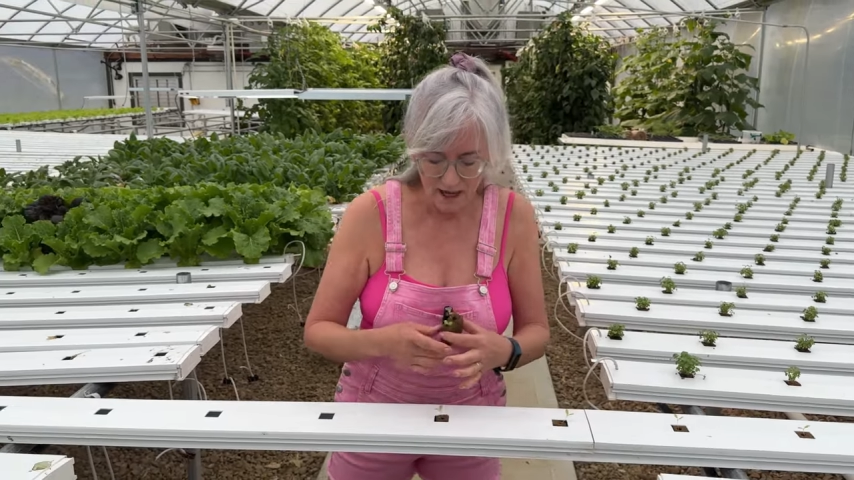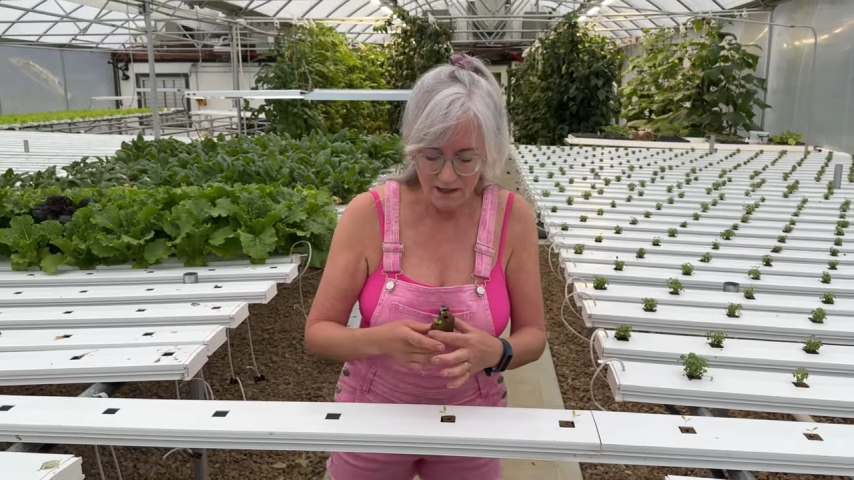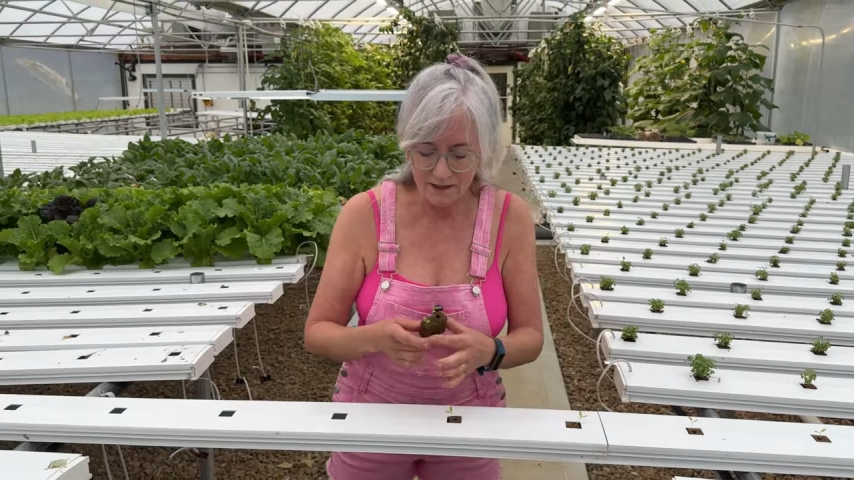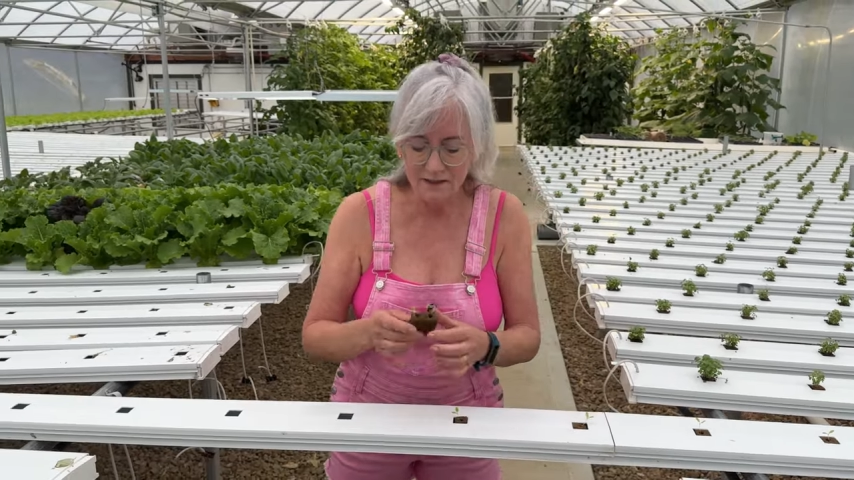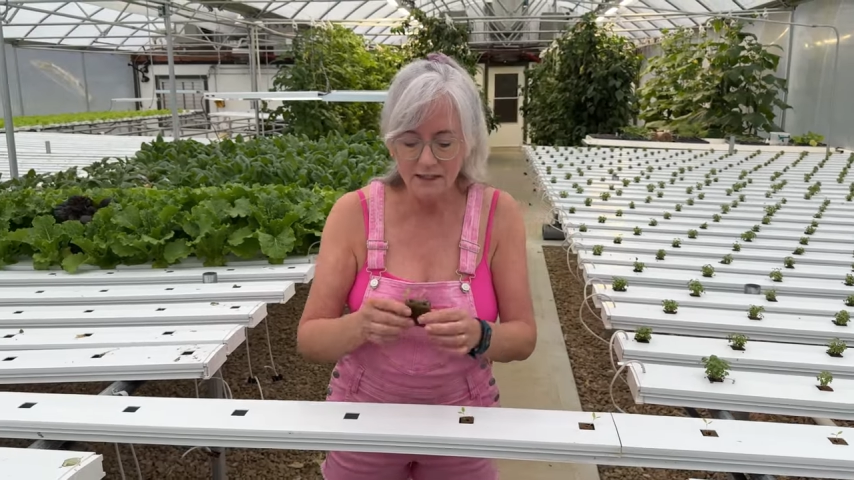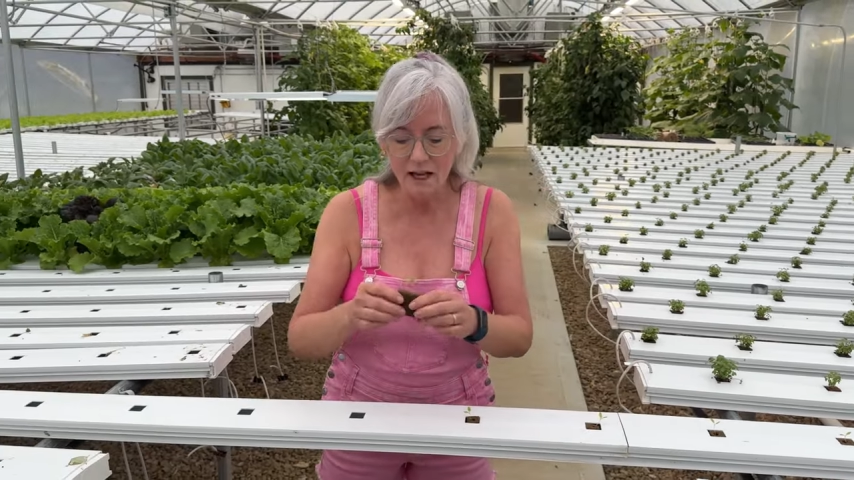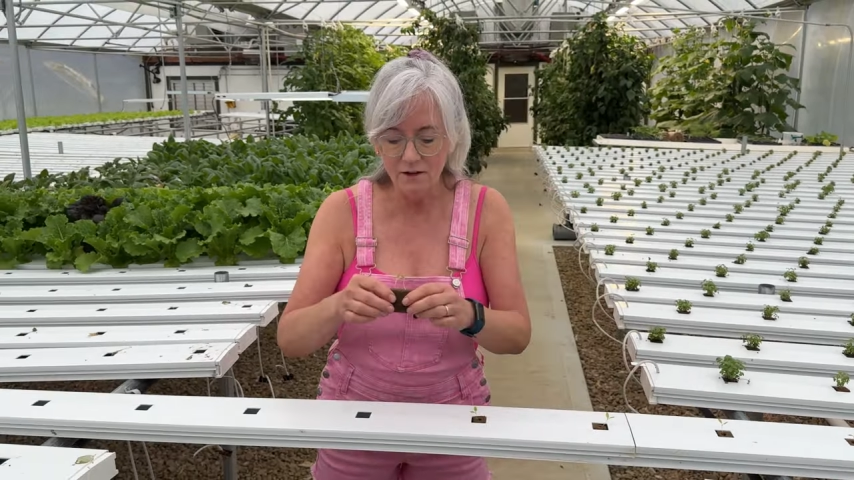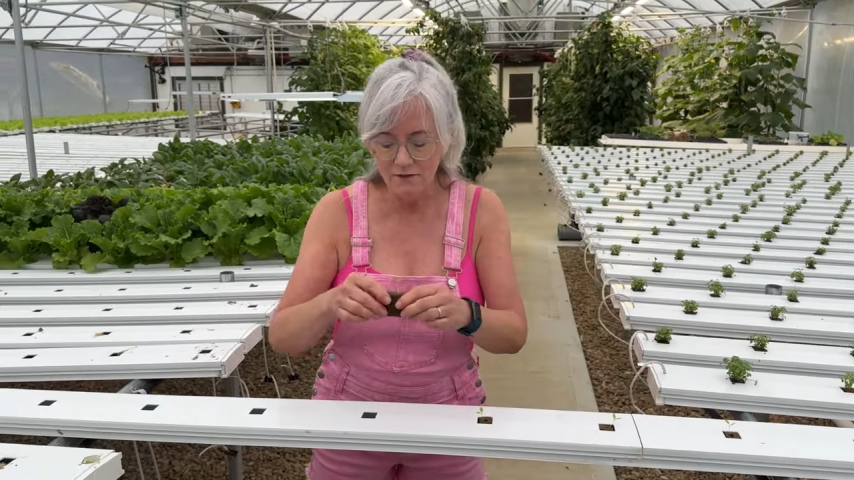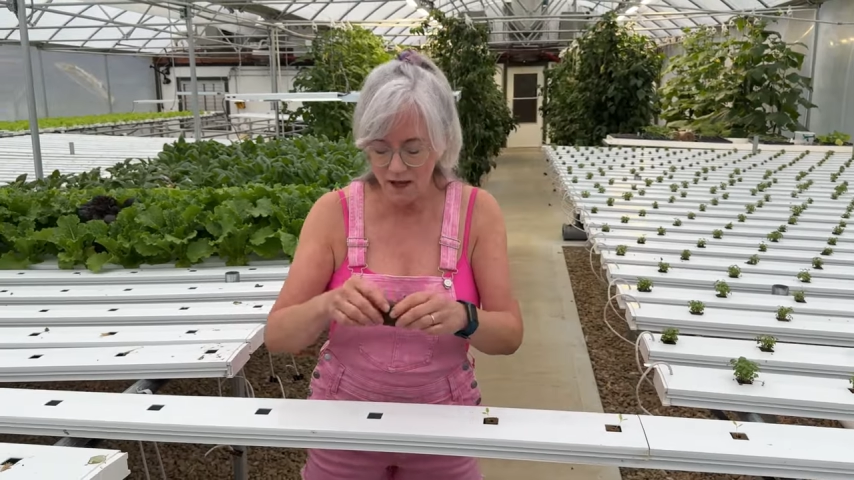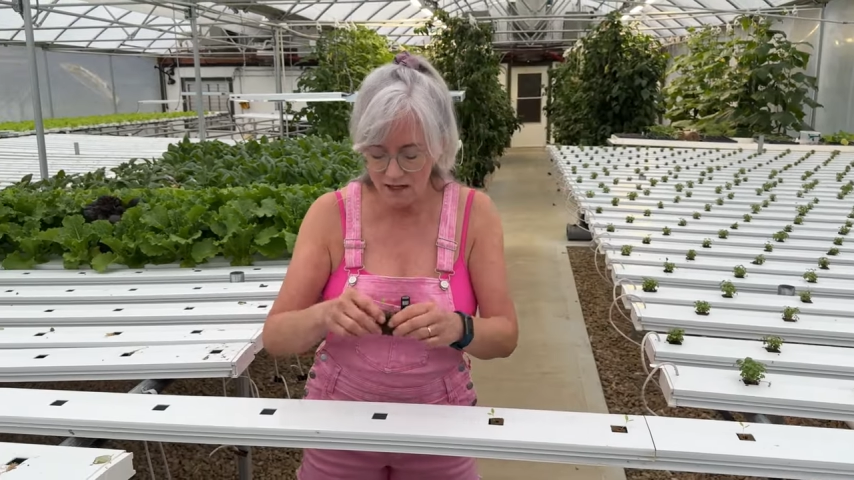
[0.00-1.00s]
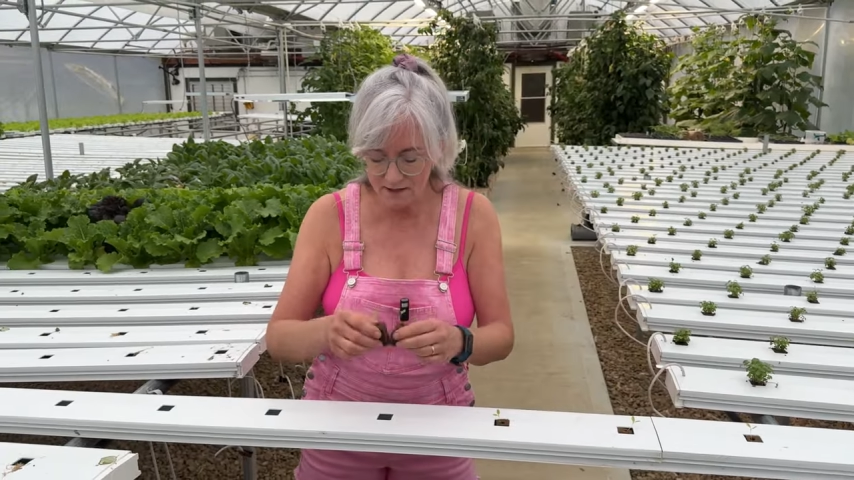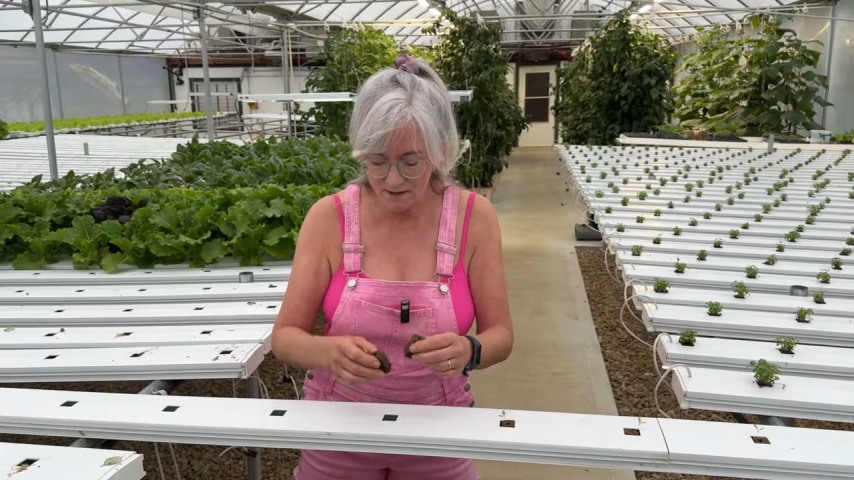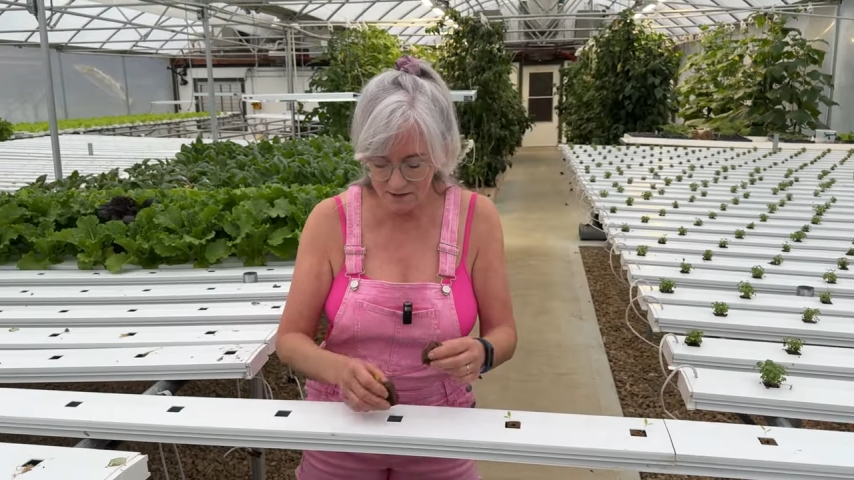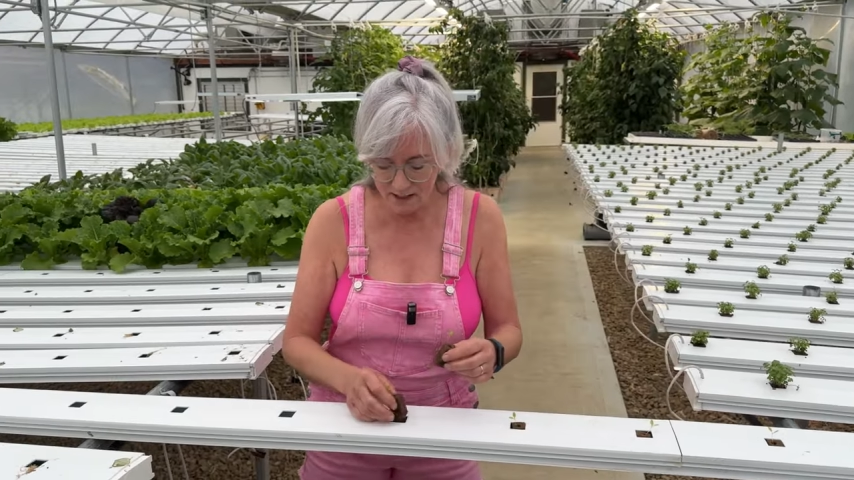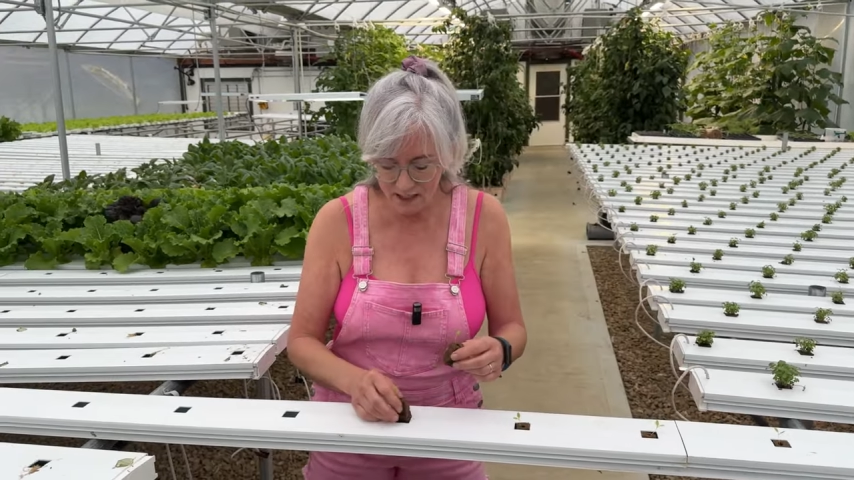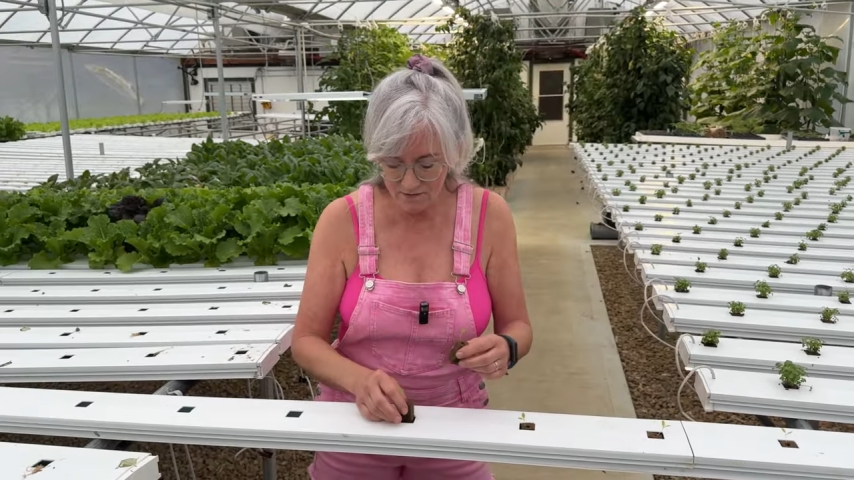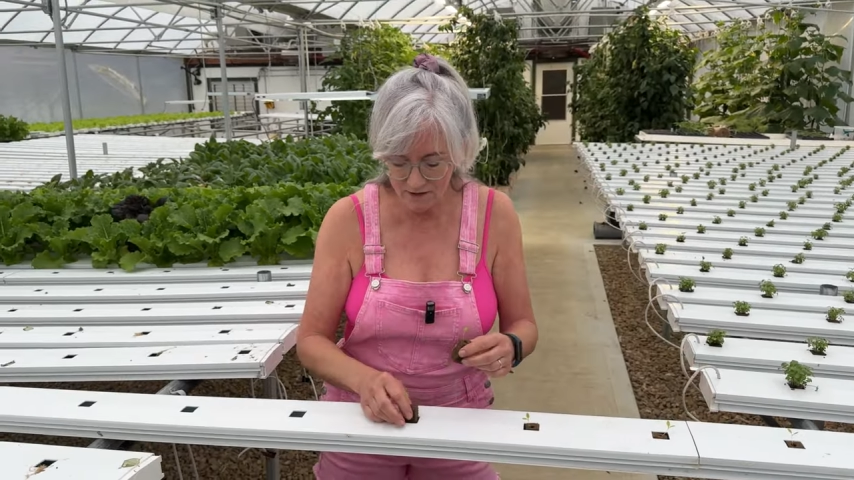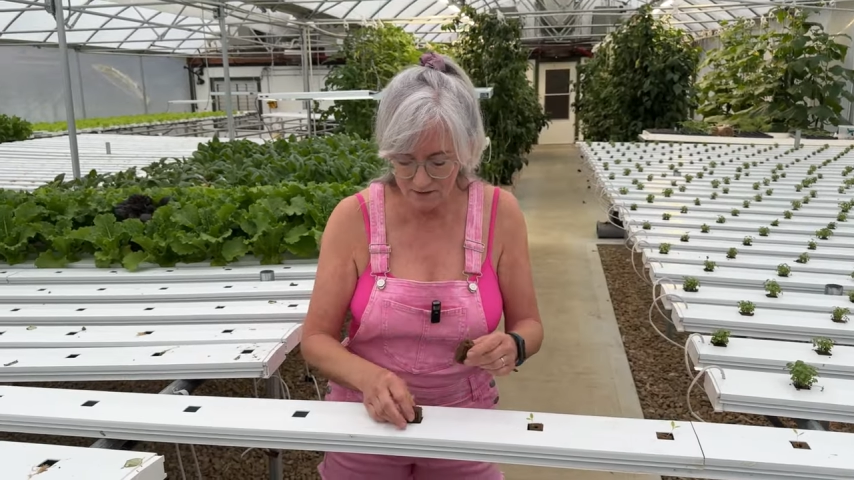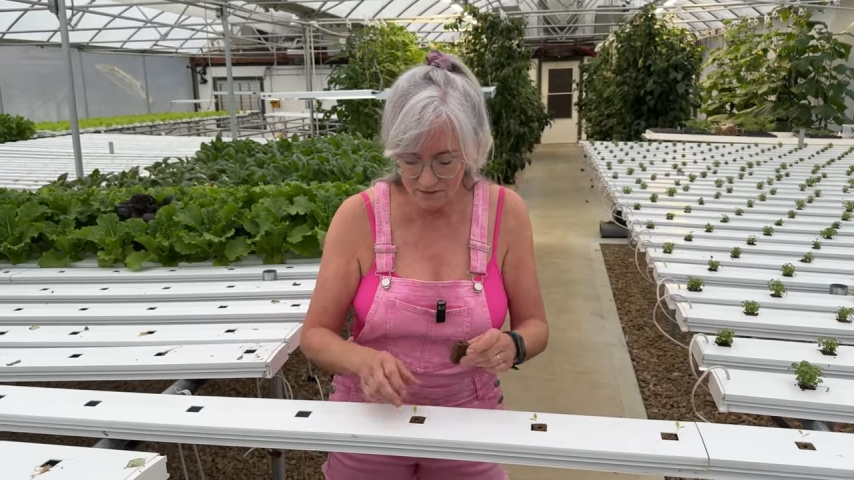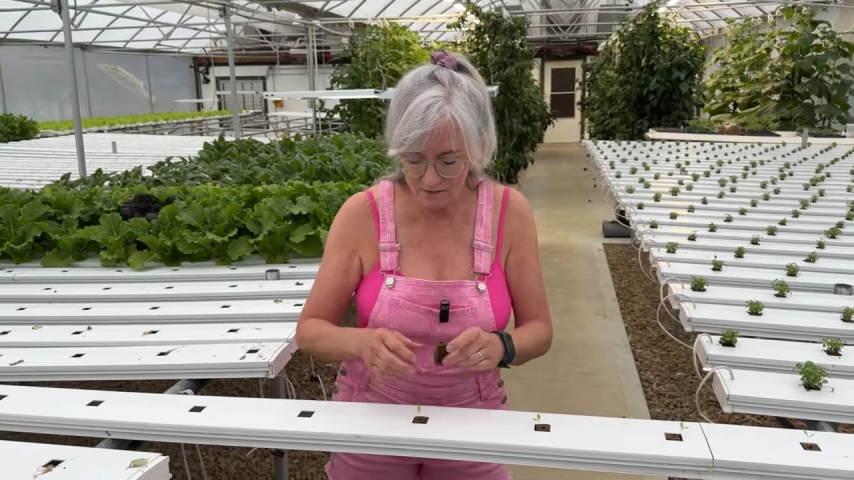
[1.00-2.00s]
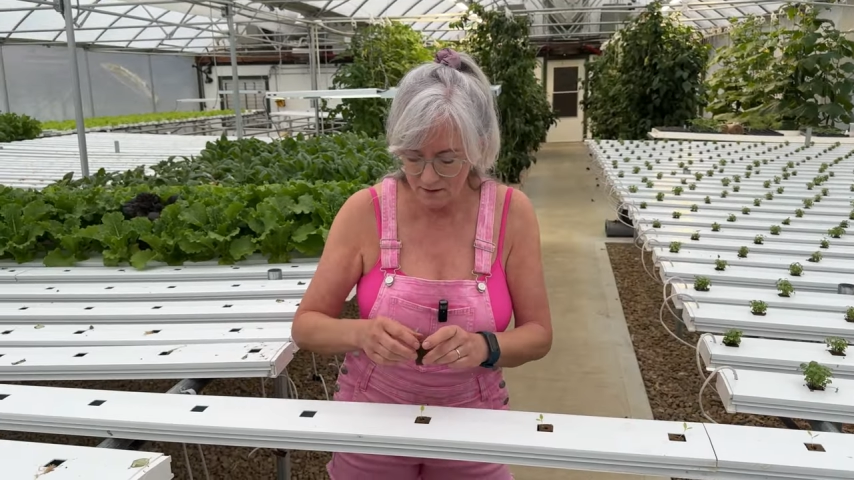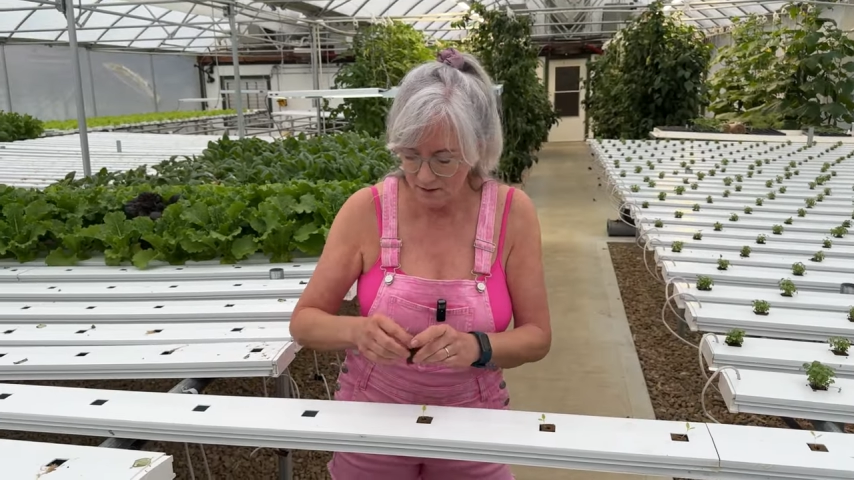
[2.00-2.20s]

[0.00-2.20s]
And you can see how nice and even